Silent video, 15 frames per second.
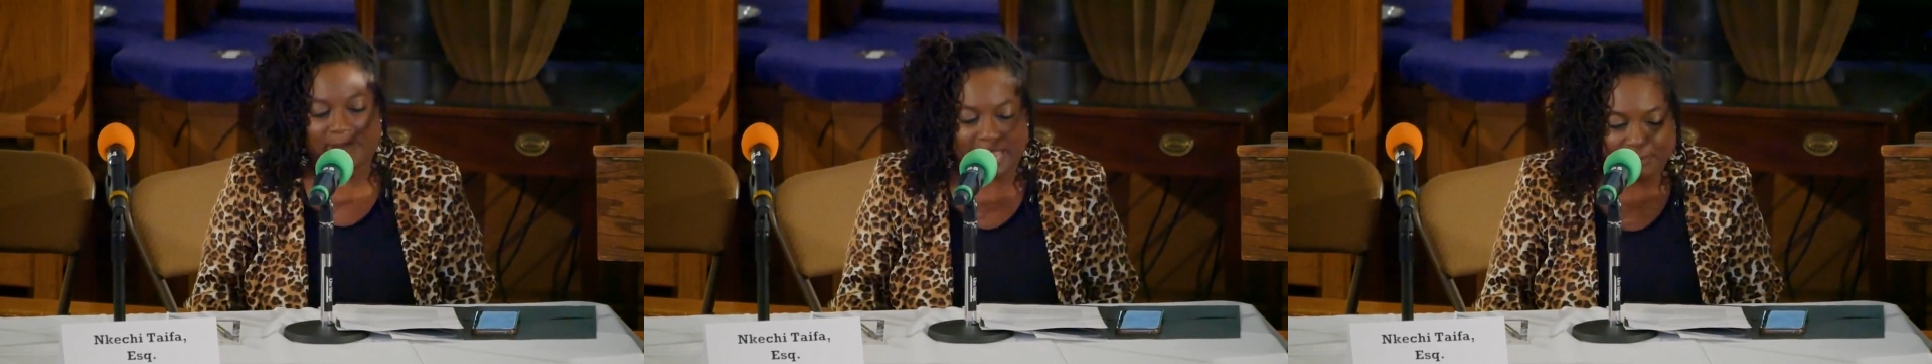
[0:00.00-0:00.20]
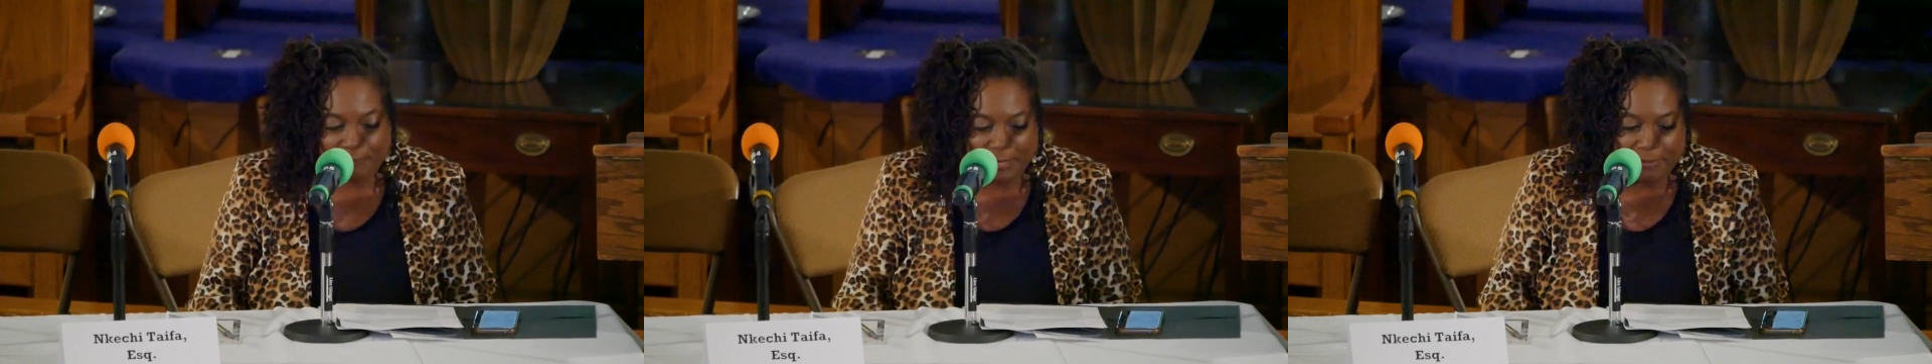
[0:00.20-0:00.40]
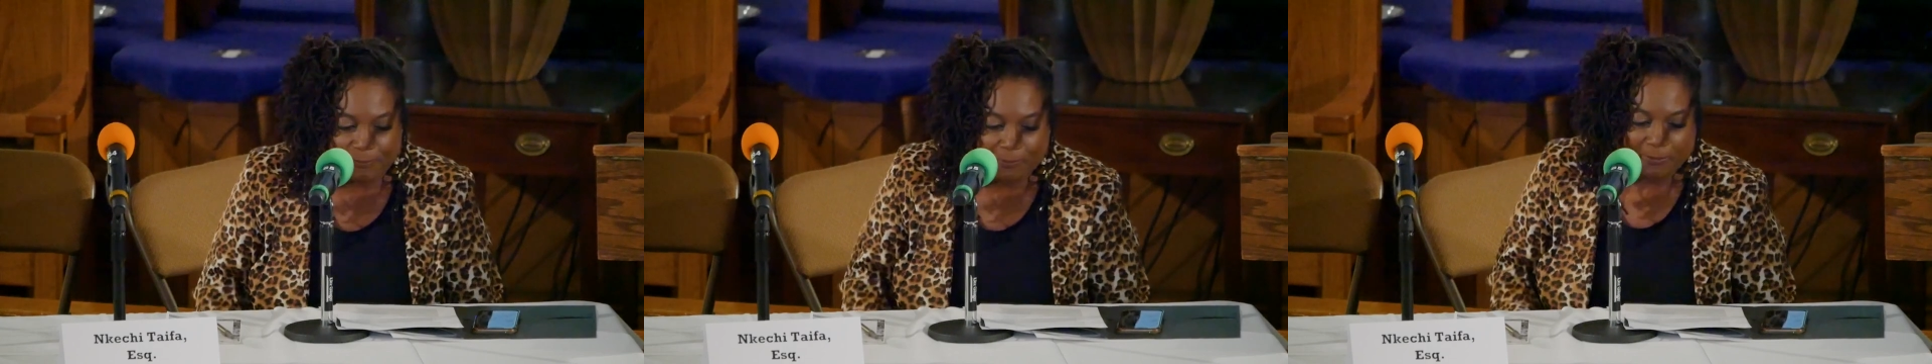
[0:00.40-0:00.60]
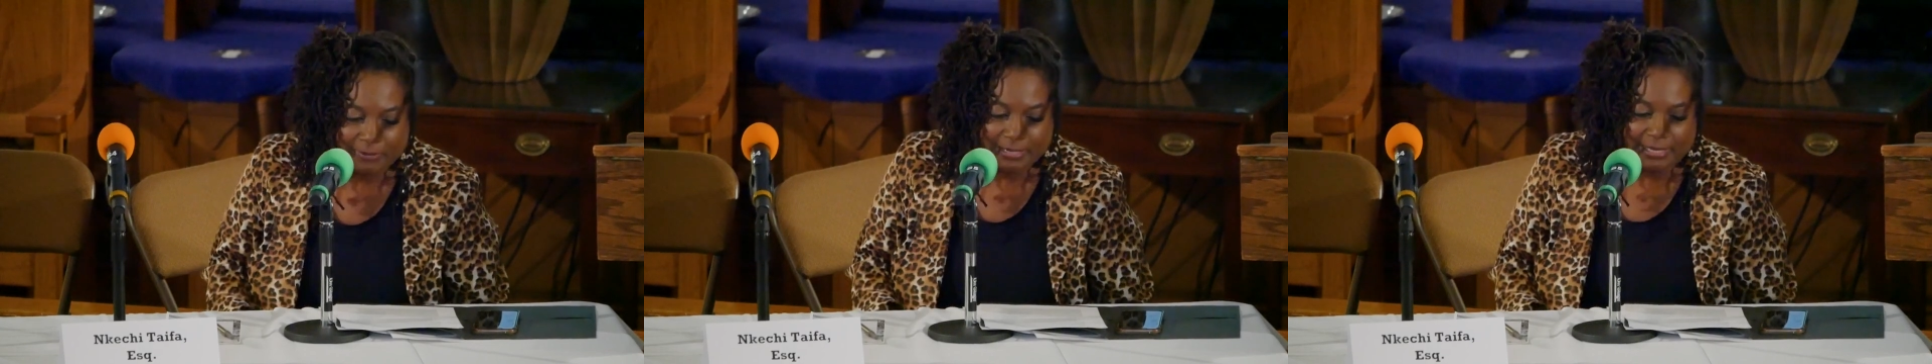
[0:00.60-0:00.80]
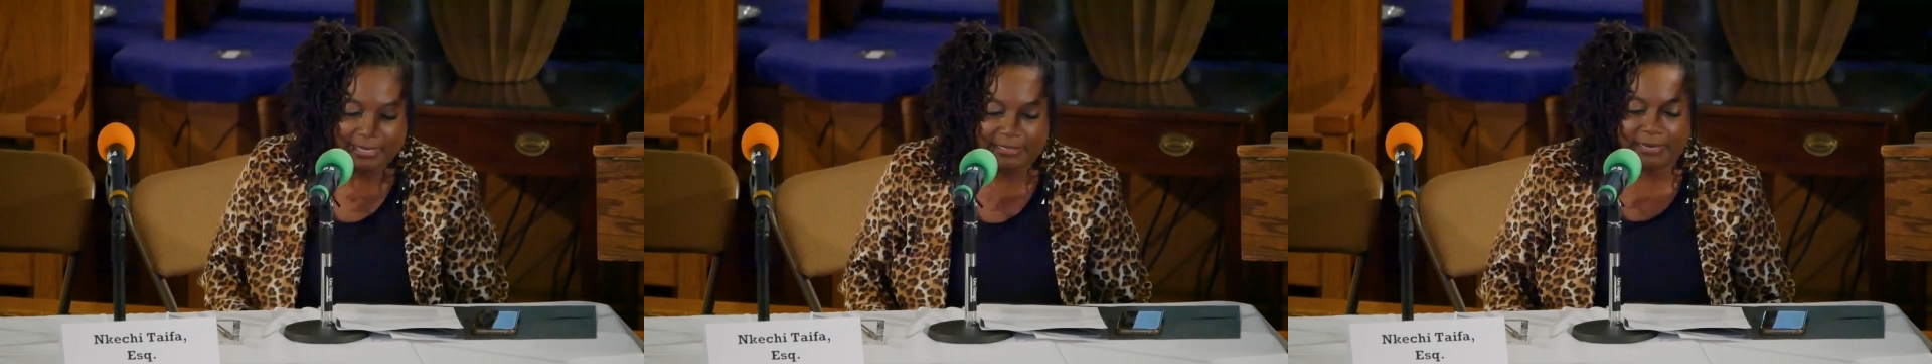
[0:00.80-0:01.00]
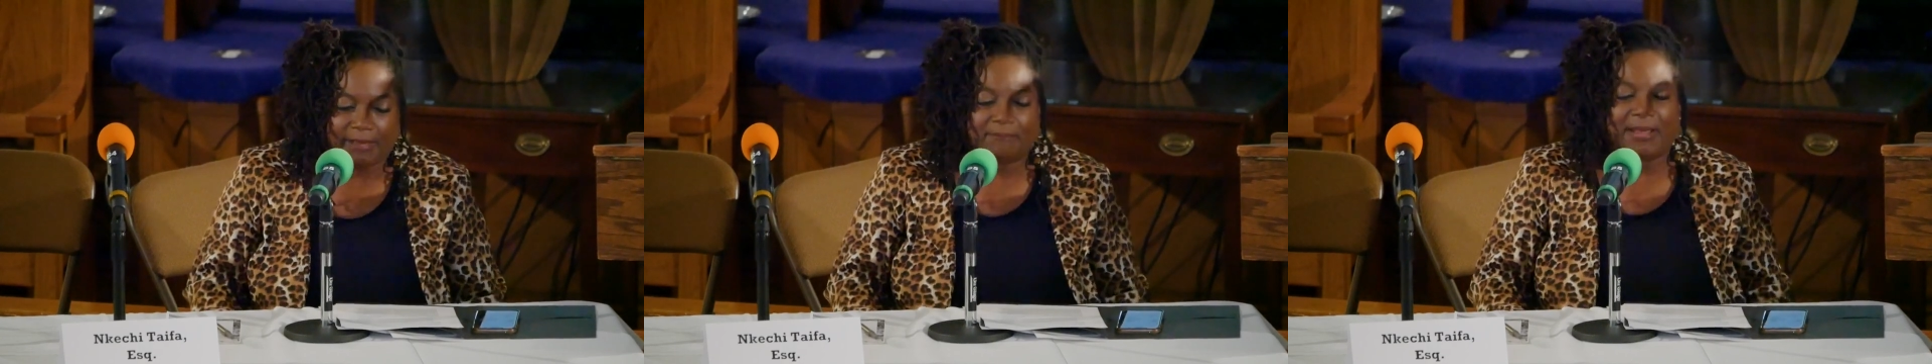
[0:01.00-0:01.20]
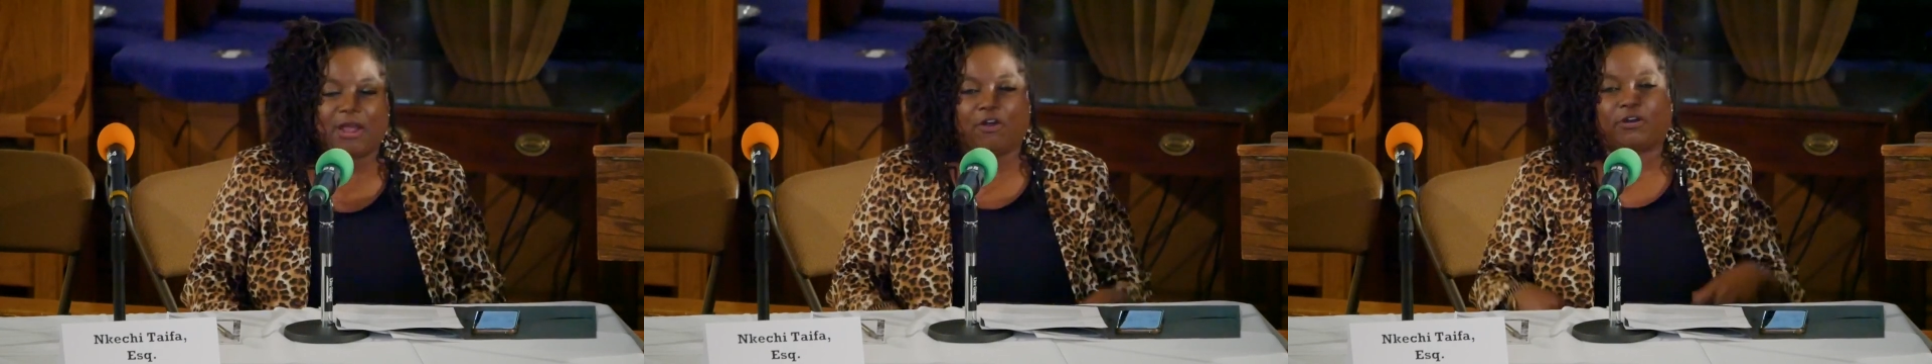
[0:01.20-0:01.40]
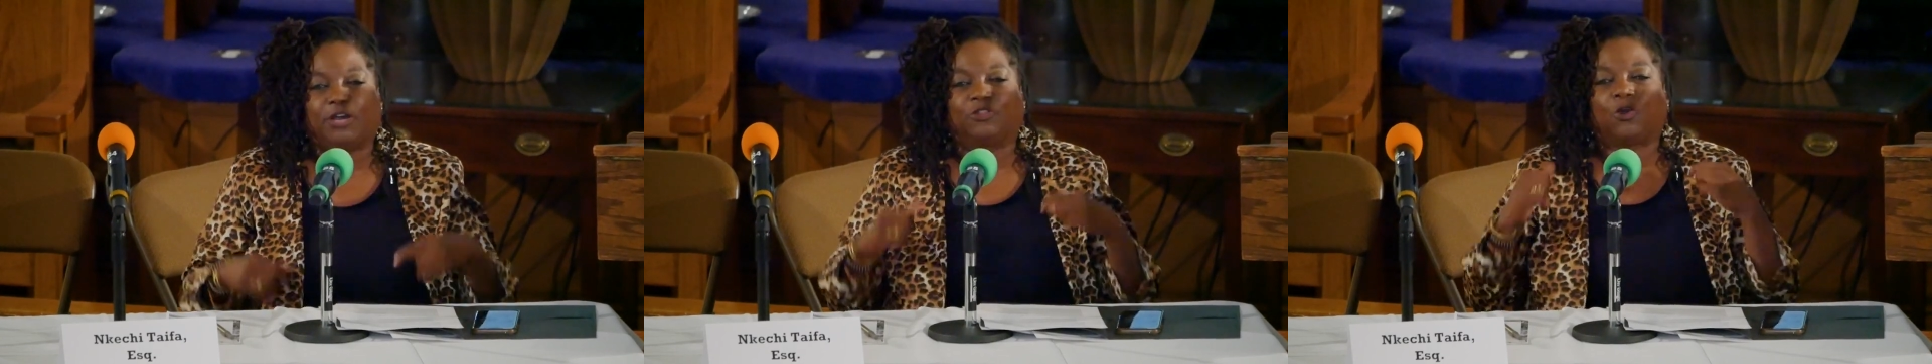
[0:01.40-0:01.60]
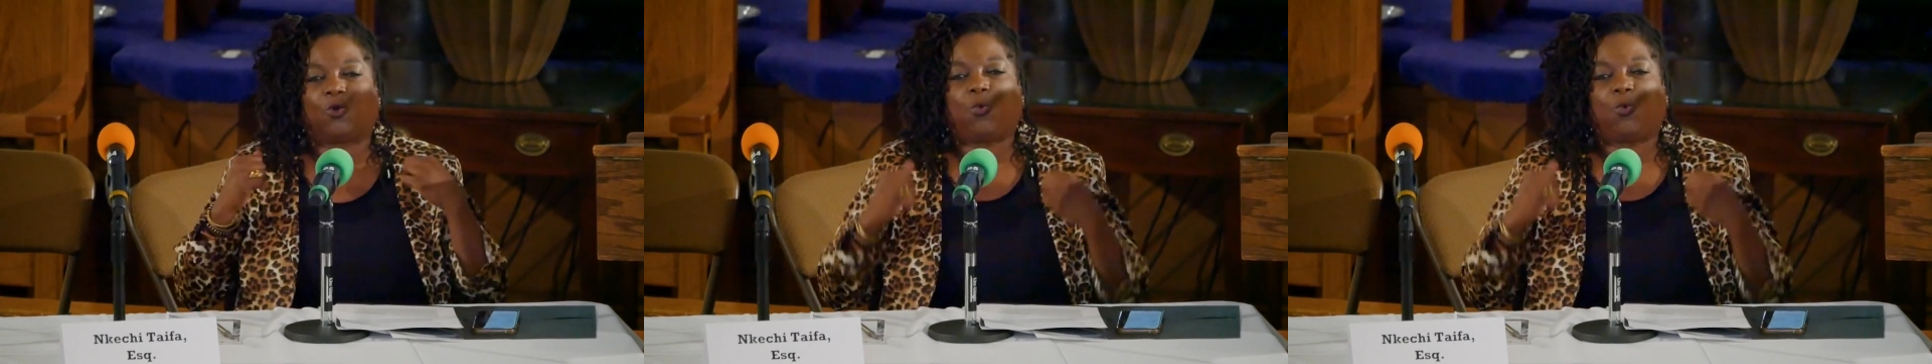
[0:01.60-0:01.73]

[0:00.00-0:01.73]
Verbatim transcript: black people in America,